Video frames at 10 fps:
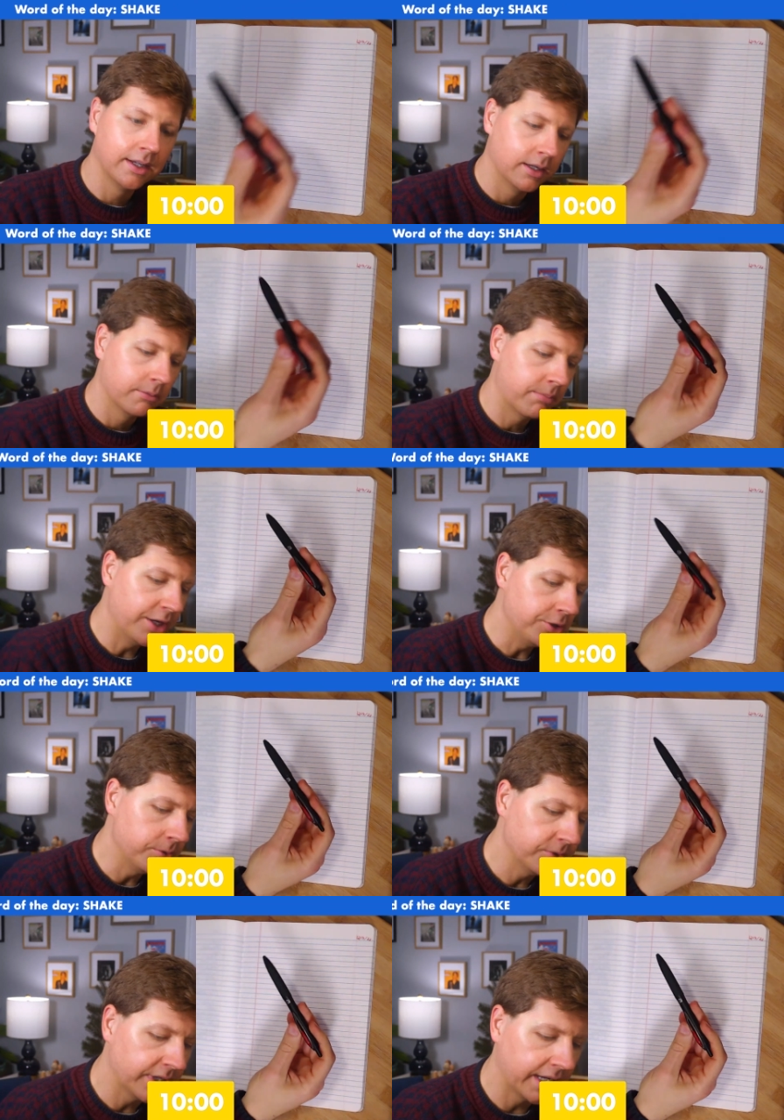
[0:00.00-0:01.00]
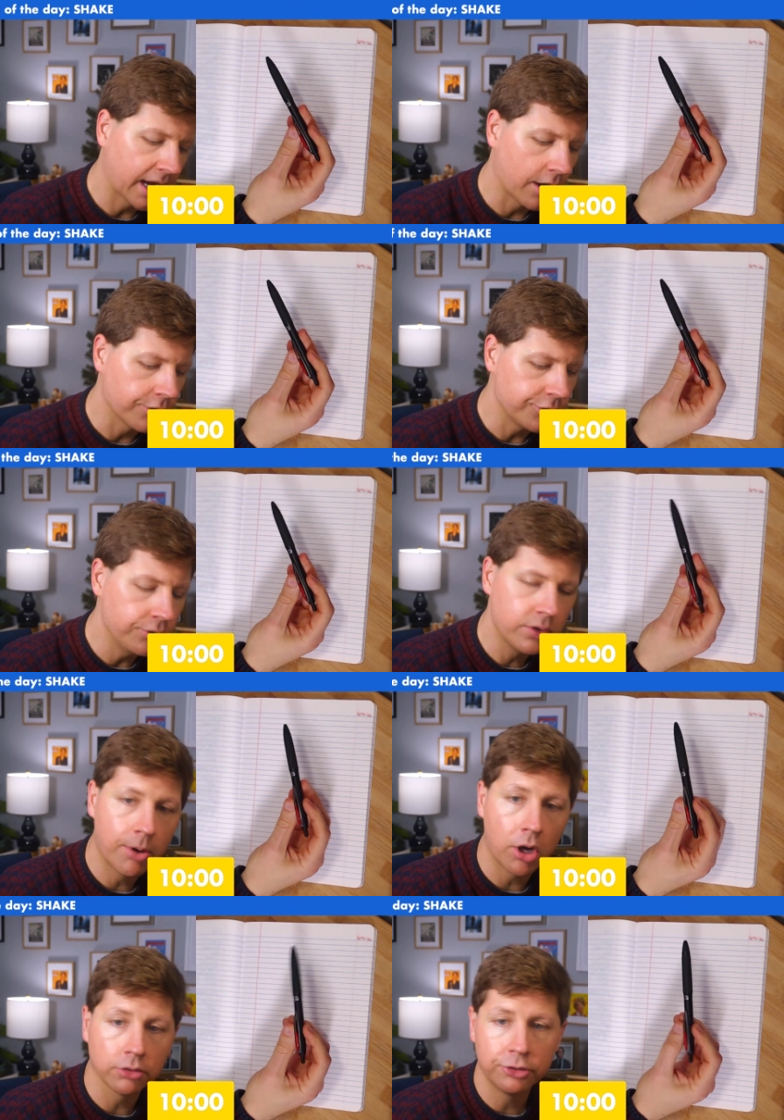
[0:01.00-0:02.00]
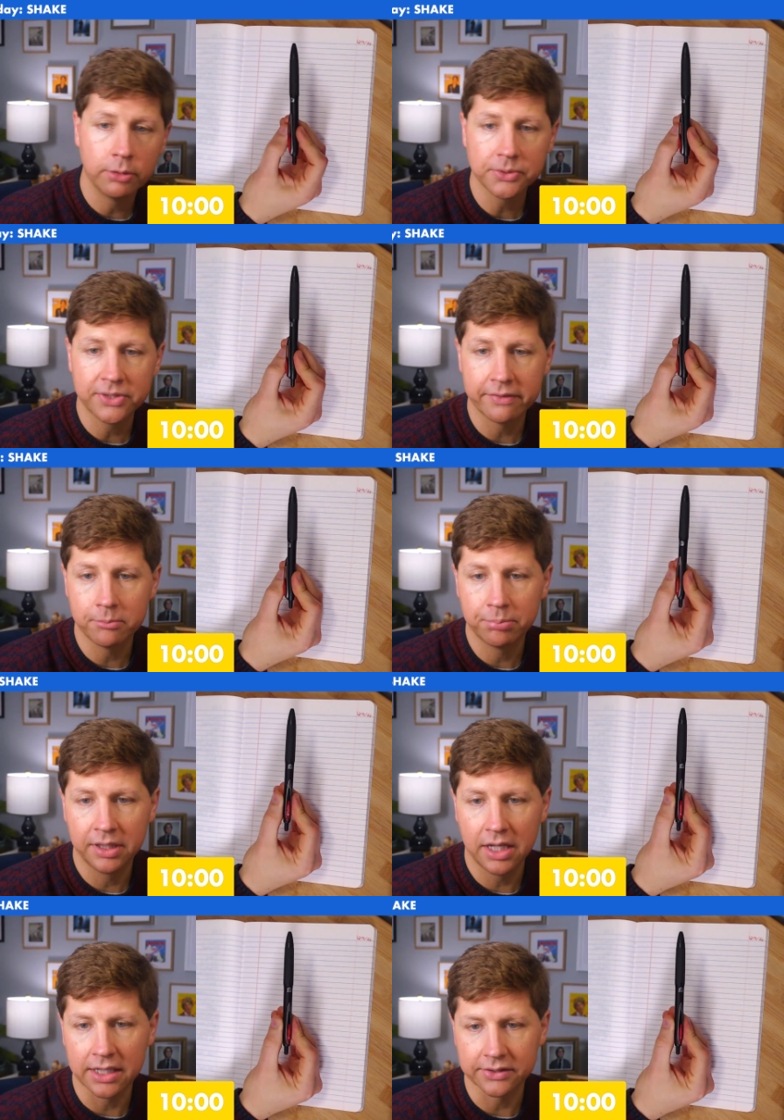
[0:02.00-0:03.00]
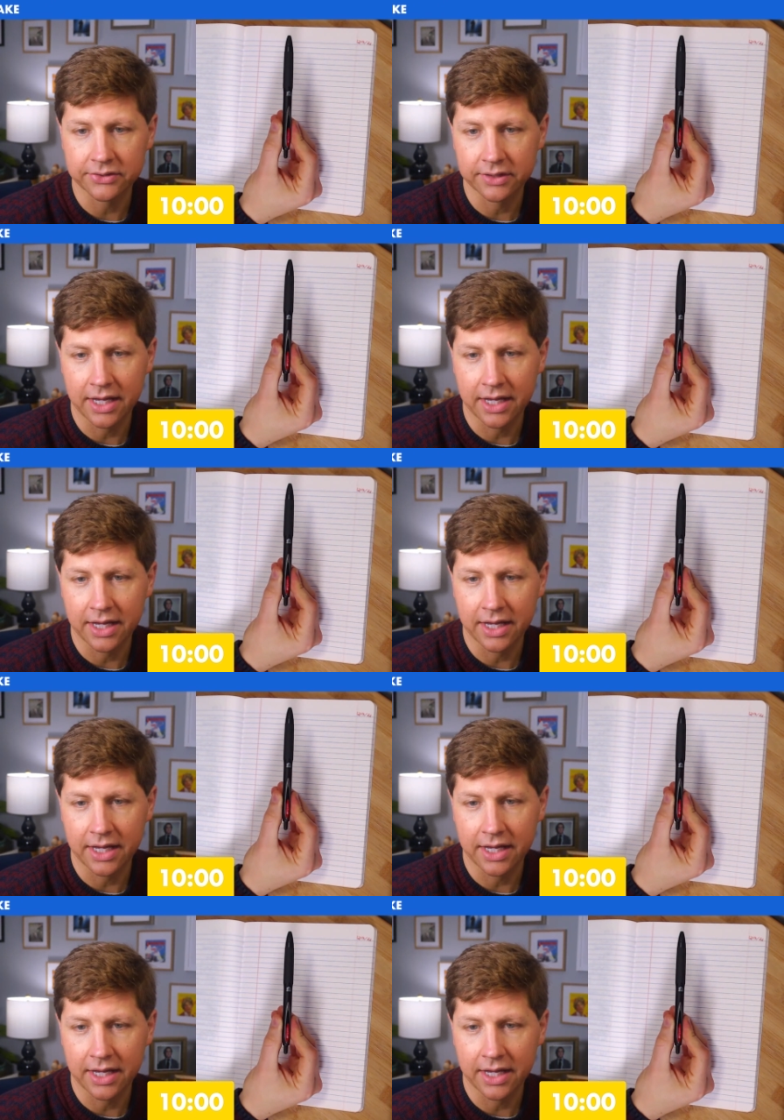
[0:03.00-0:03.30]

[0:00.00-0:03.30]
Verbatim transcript: by using our Uniball 207 Plus.